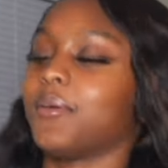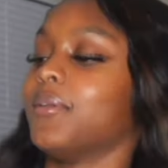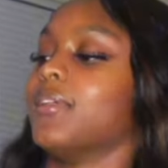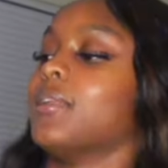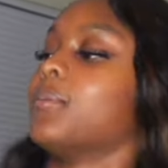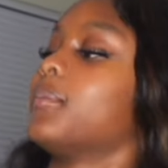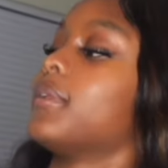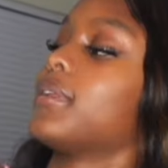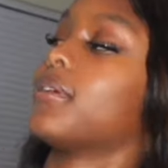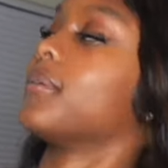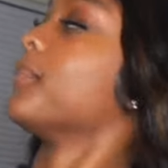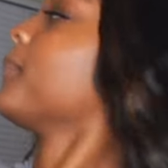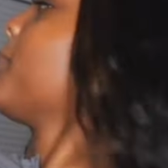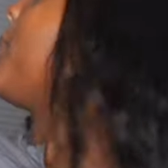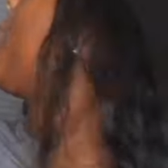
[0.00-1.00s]
Hold on, let me put it on.
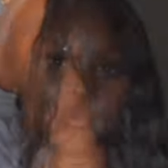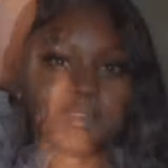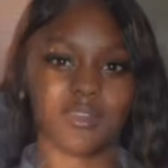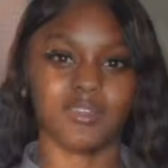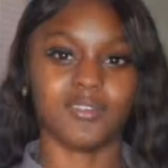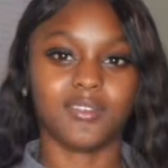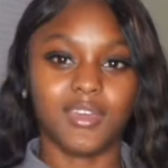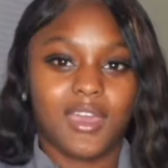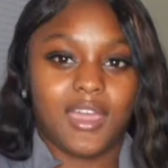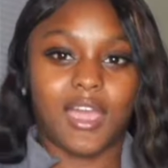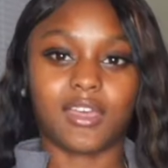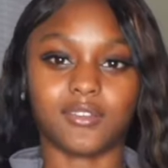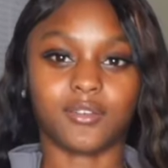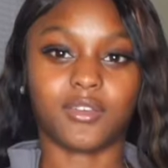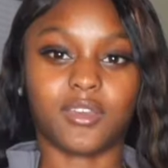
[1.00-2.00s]
That's it.
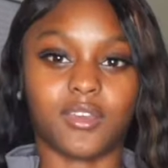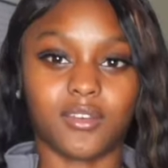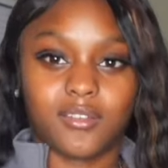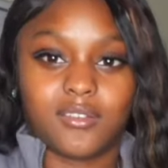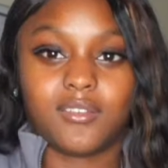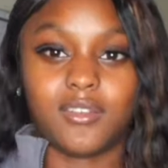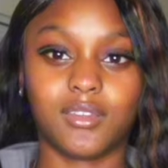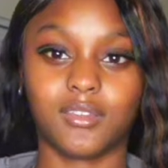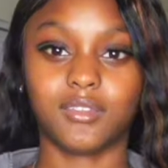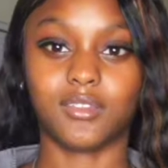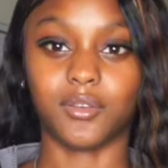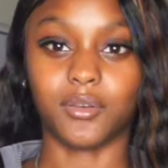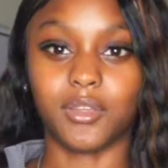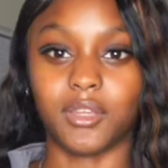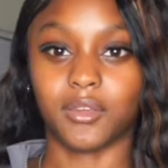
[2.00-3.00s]
I don't care. It's
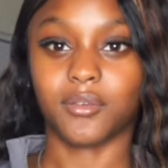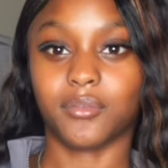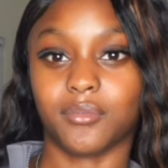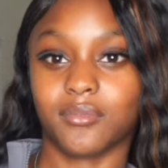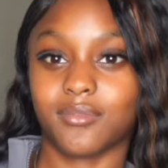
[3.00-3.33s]
still cute.